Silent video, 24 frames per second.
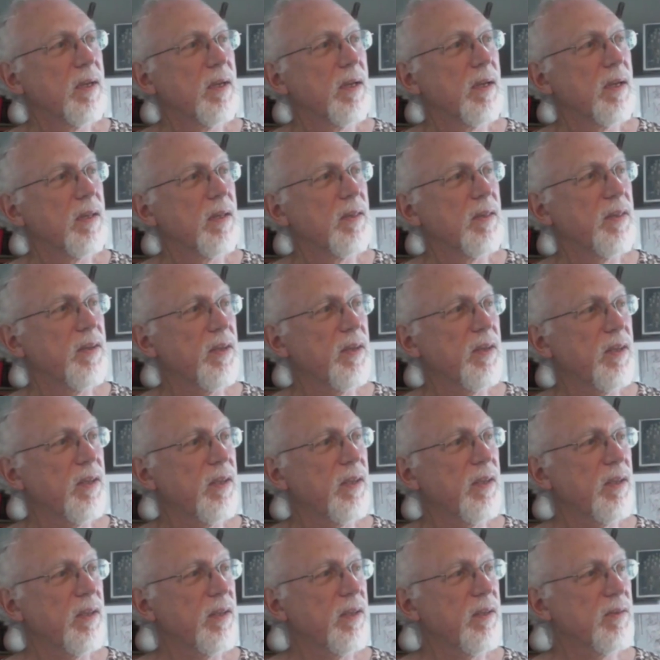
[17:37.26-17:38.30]

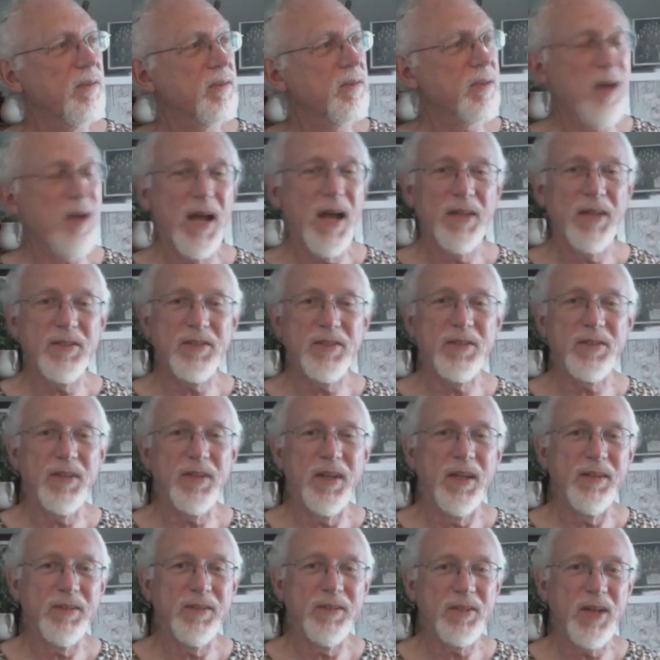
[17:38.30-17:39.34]
the Scots
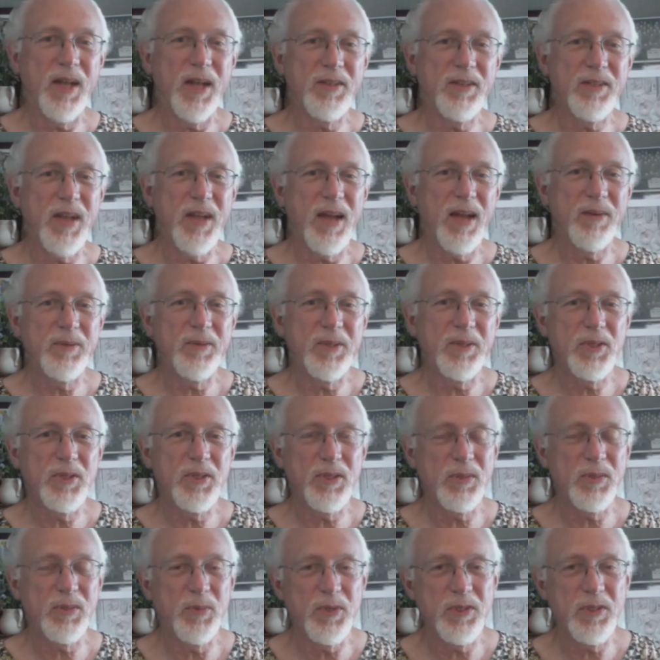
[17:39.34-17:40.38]
and Scots Irish,
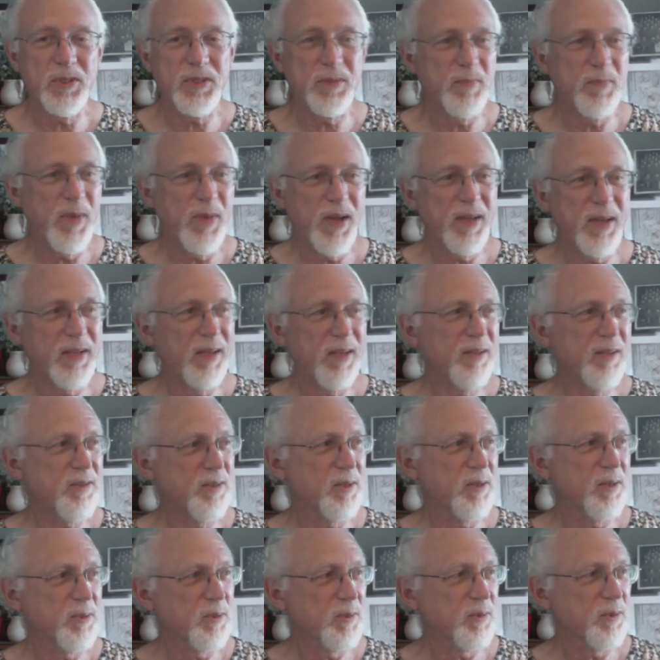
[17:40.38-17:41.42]
which my
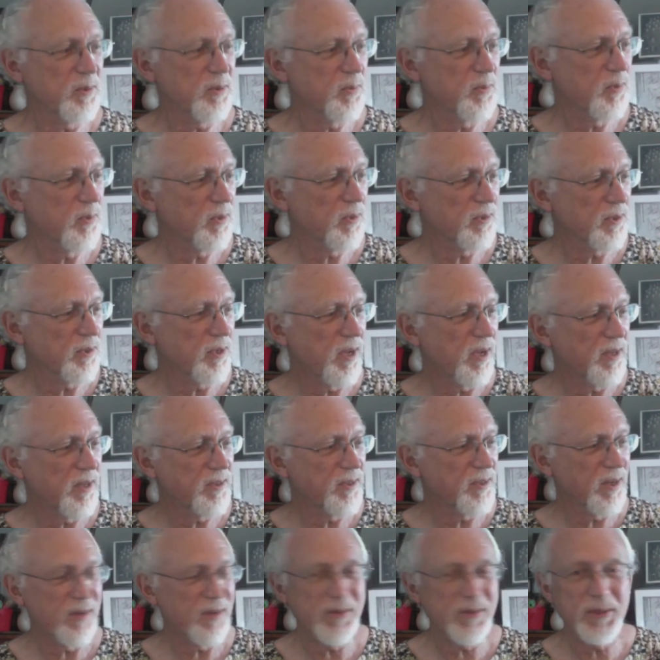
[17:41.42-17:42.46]
ancestors were Scots
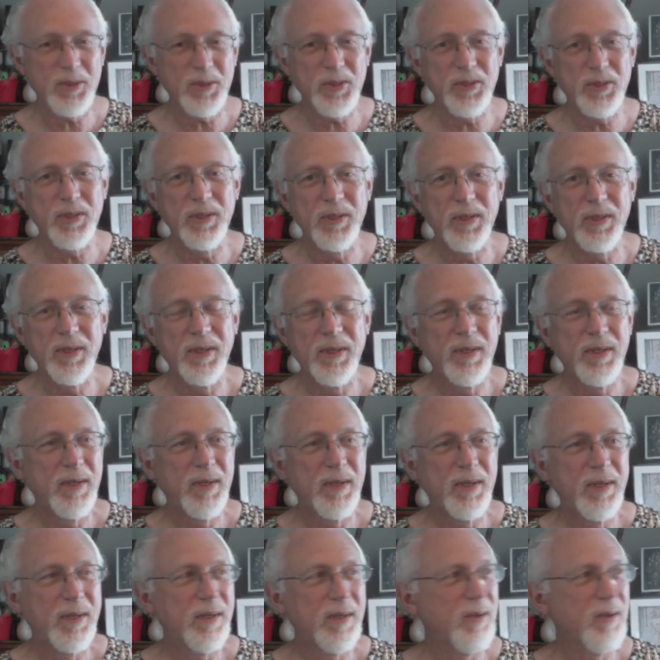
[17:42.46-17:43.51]
Irish,
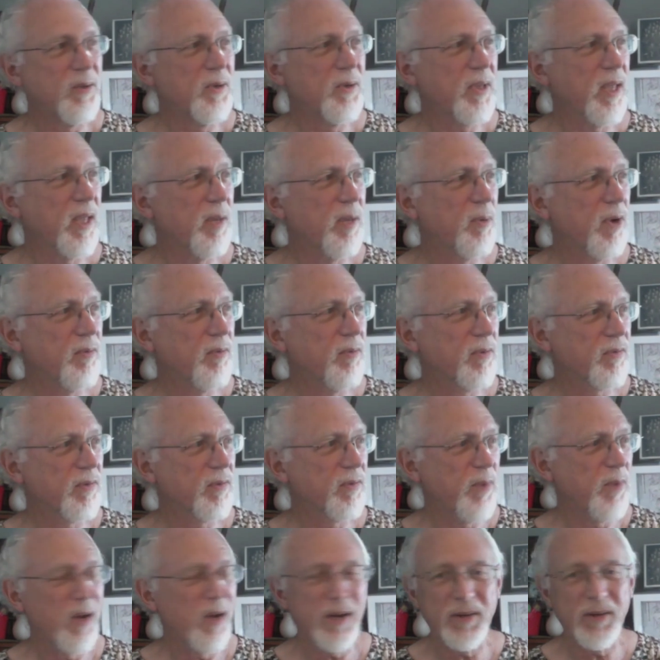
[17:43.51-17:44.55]
came over
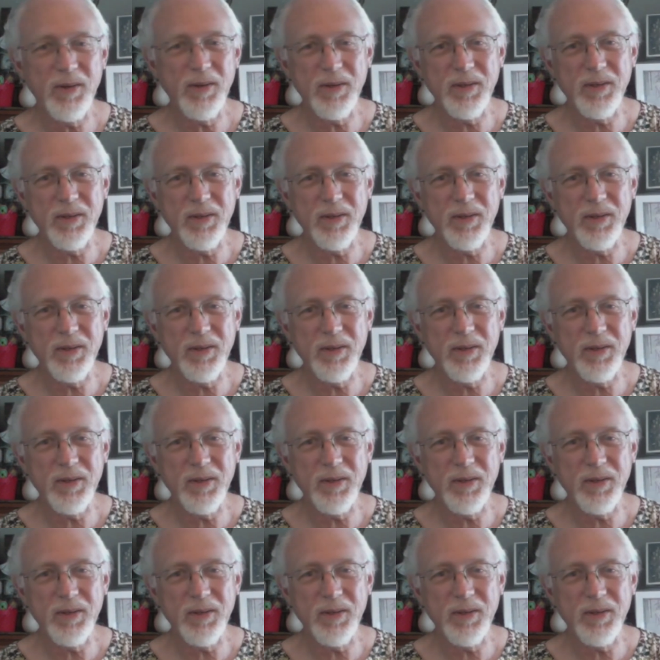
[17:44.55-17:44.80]
from Ireland.